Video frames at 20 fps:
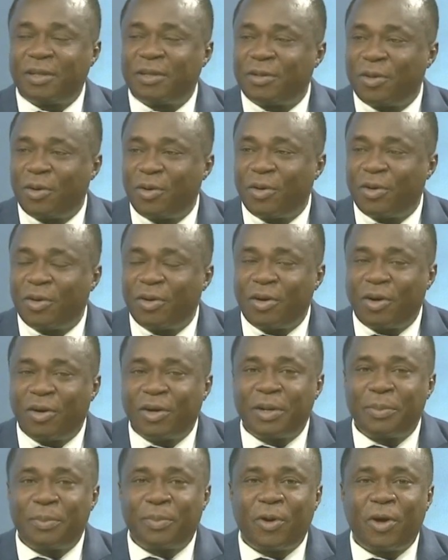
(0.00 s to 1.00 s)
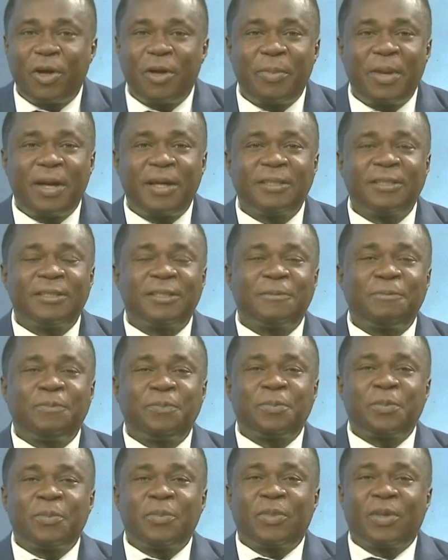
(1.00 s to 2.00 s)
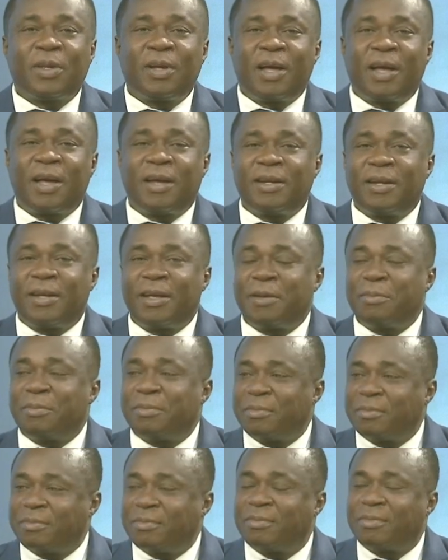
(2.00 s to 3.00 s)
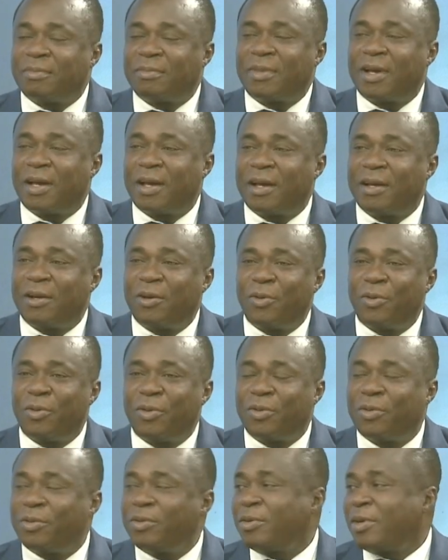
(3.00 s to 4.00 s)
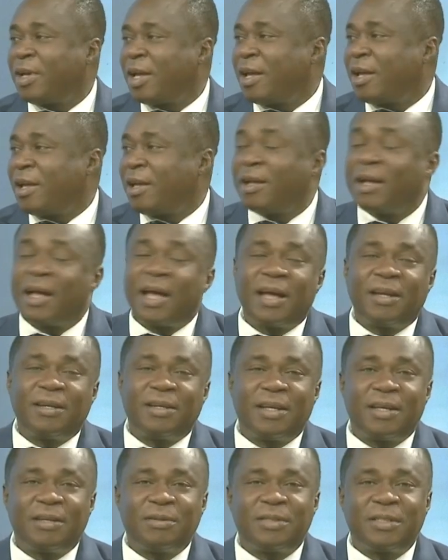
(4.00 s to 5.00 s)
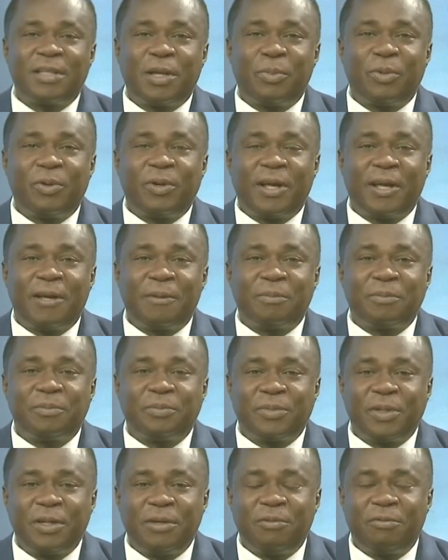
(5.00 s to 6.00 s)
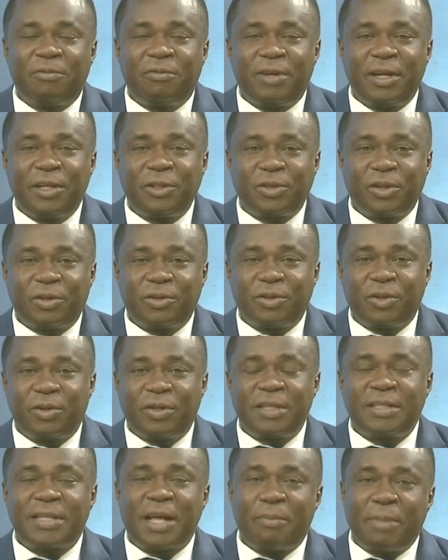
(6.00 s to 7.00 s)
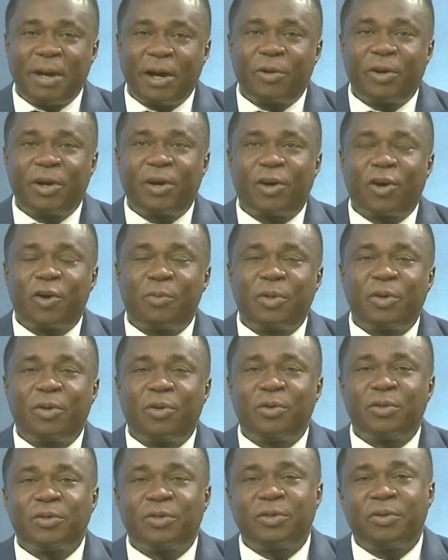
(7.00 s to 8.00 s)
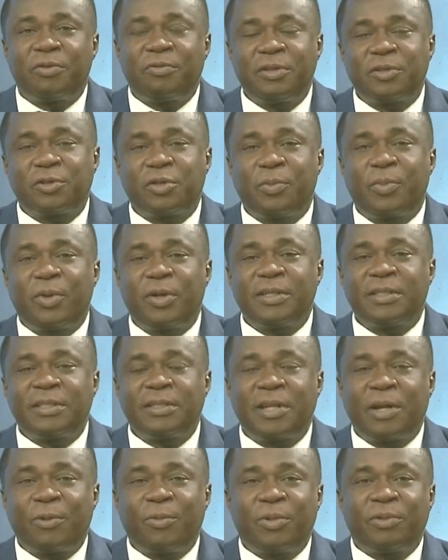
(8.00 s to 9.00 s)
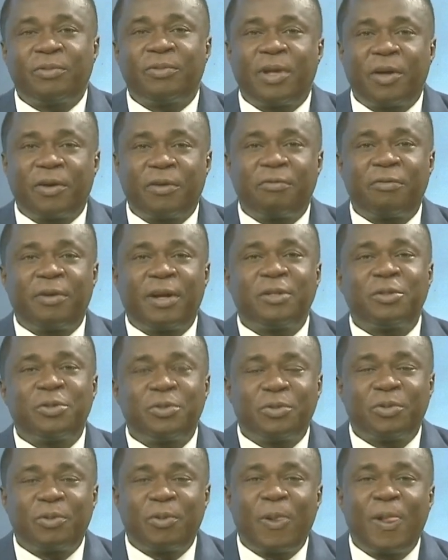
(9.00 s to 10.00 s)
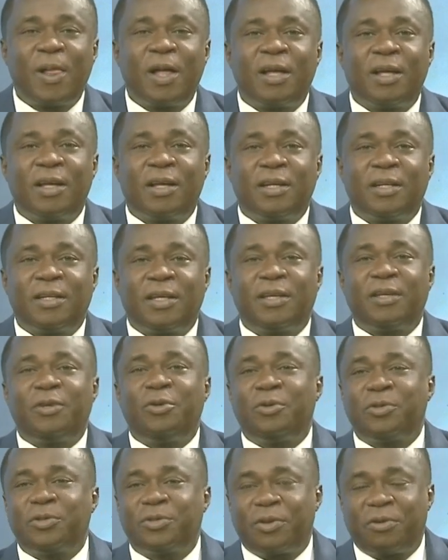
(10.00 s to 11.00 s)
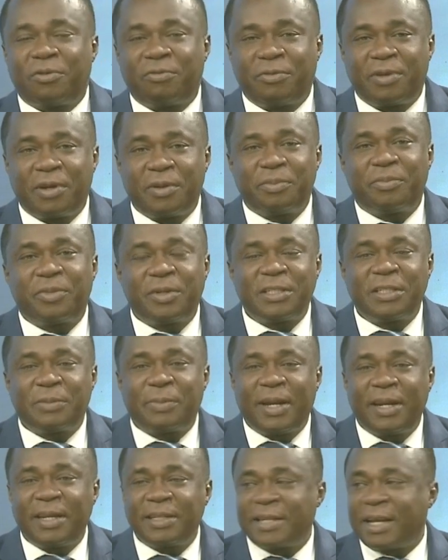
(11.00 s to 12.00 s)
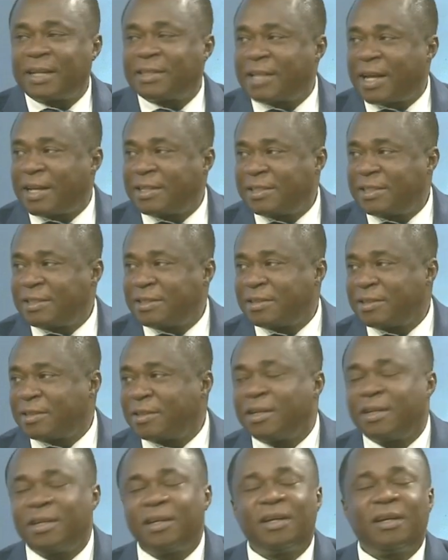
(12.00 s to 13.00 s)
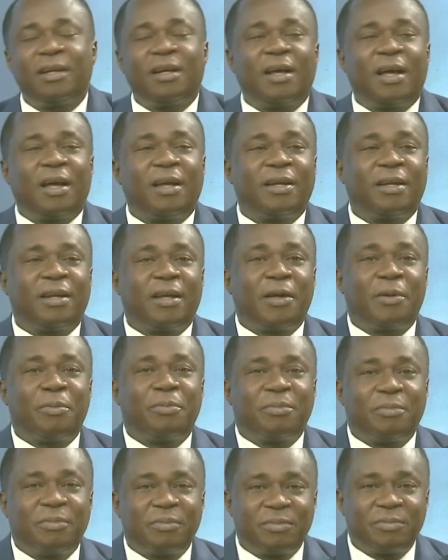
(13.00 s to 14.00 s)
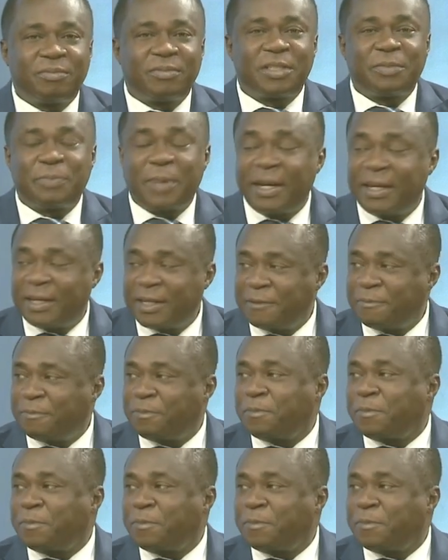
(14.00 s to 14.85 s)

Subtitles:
low unemployment, and low and stable inflation. So these are macroeconomic goals. So fiscal policy refers to the use of principally taxes and spending